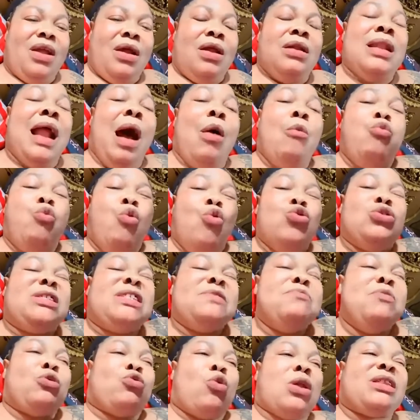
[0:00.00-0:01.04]
Na wo
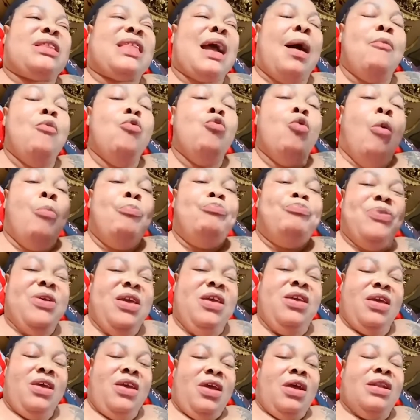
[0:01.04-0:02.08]
timi kwa temu
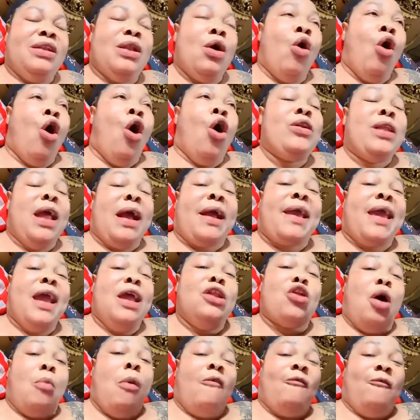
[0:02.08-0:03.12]
obi. The whole the
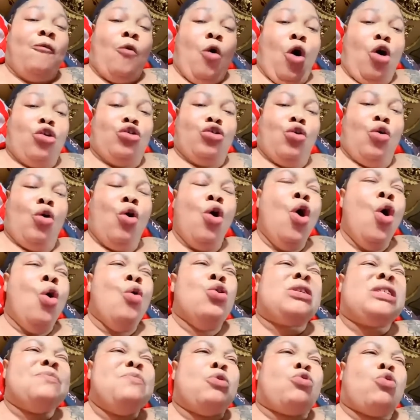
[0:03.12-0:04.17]
kingdom of God, no,
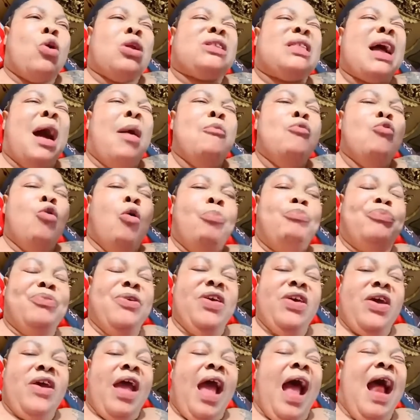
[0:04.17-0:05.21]
what's me called Tam will
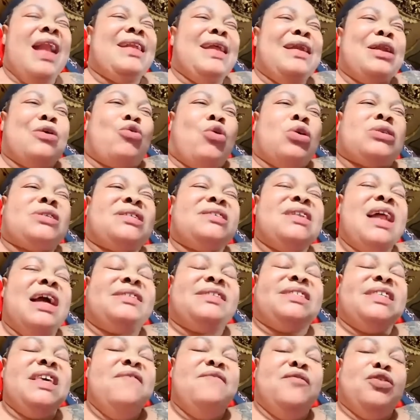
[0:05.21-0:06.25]
be at the Nicotine
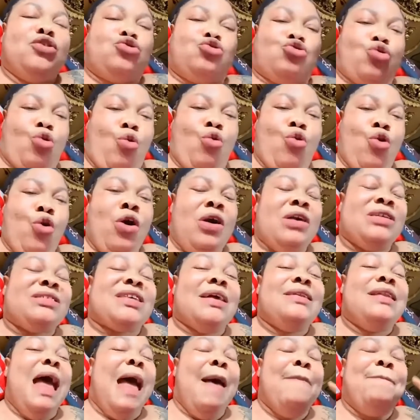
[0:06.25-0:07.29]
TV? So
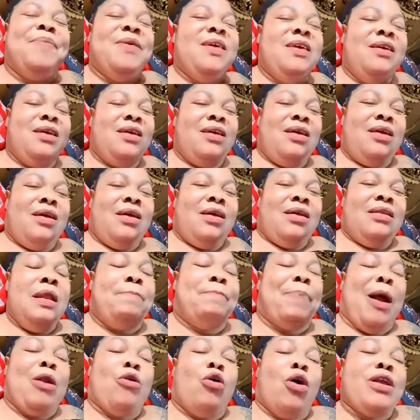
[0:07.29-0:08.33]
said there be
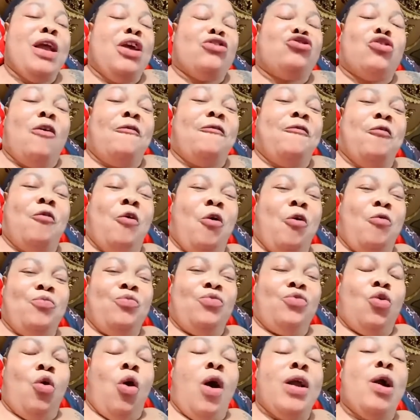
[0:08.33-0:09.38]
Nipanoya Sofo,
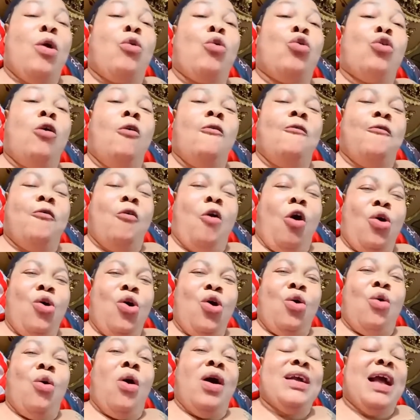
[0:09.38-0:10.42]
or your Kronfo,
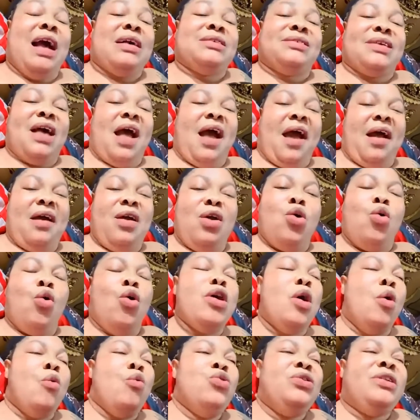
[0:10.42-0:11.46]
or your Za, or
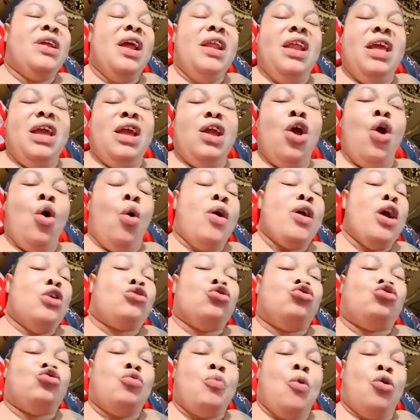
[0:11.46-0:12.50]
your Woodini, or your
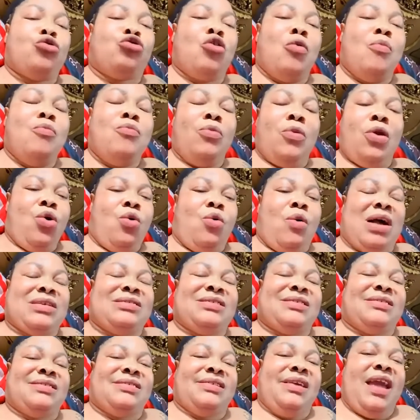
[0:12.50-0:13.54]
Tutubotum,
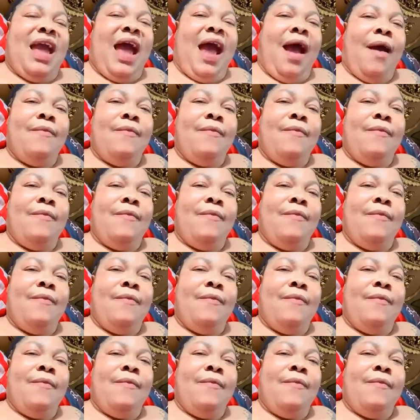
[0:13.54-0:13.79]
Quasia,